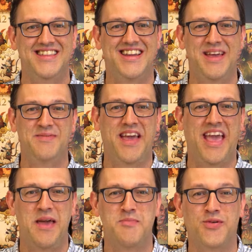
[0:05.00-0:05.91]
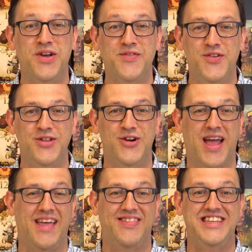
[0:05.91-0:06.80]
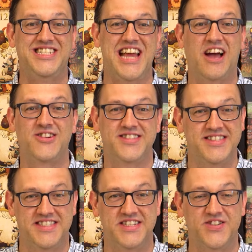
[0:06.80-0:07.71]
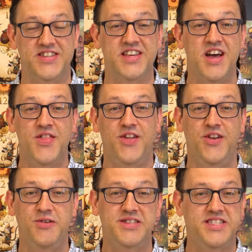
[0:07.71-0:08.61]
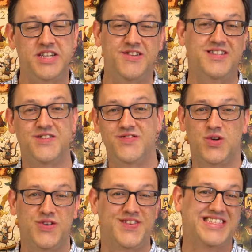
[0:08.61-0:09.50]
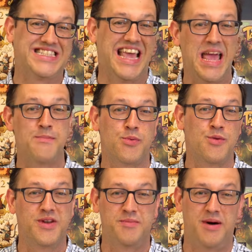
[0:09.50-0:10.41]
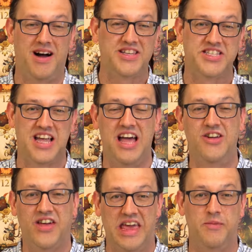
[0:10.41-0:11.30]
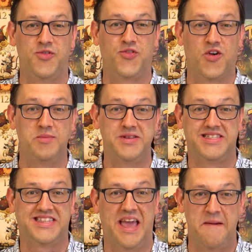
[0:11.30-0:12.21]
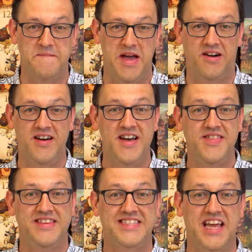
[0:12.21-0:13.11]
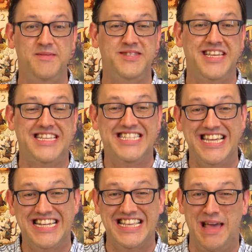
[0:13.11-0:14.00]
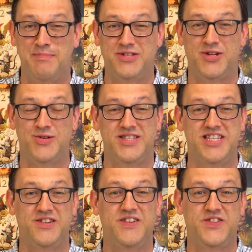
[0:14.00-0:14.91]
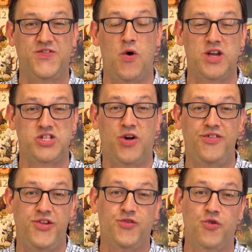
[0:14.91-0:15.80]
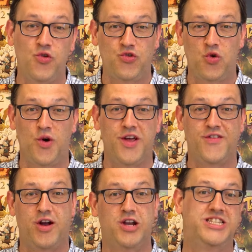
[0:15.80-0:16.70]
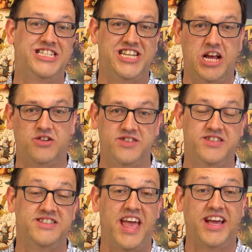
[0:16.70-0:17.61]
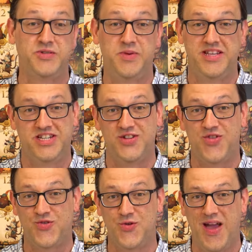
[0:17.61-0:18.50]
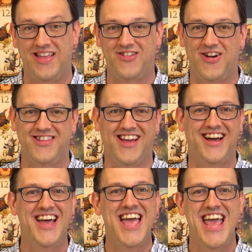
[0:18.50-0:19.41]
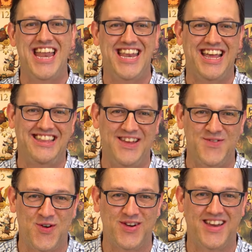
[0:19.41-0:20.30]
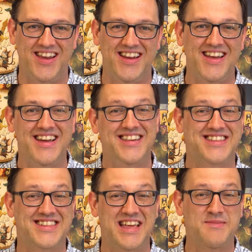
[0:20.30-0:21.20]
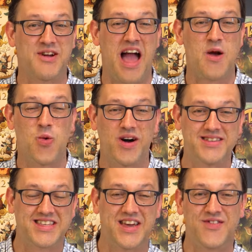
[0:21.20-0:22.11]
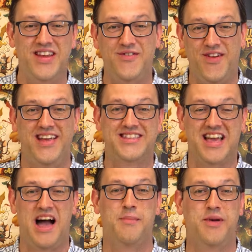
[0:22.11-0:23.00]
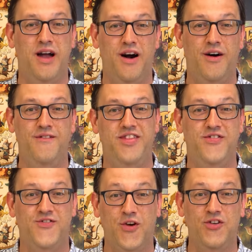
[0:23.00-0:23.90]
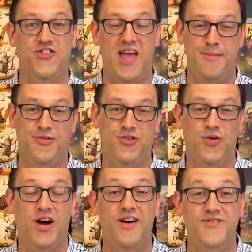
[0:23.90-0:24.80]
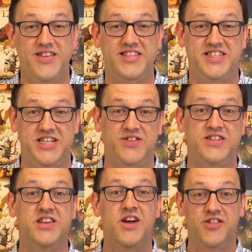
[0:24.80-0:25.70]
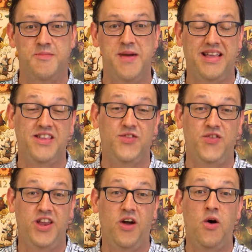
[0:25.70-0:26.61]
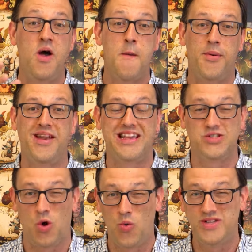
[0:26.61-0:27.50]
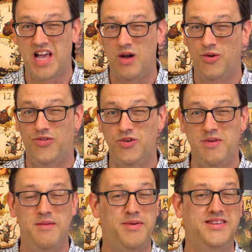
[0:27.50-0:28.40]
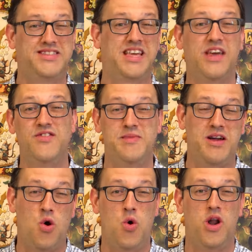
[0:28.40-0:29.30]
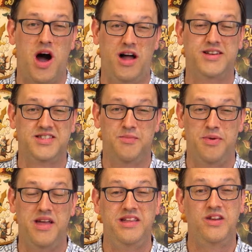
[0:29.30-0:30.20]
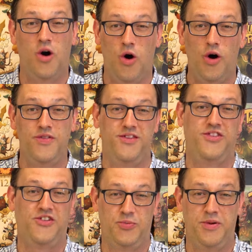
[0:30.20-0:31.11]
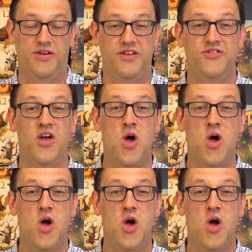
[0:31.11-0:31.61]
Today I'm taking a preview look at the Shackleton Series, the newest series of sort of escape room in a box style games from Escape Mail. This time it's a 6-episode series focused on the true story of Ernest Shackleton's expedition through Antarctica in 1914. Disclaimer, I was given an advance copy of the first episode of this series to make this video, but as always, I will do my best to give you my own honest opinion on this experience.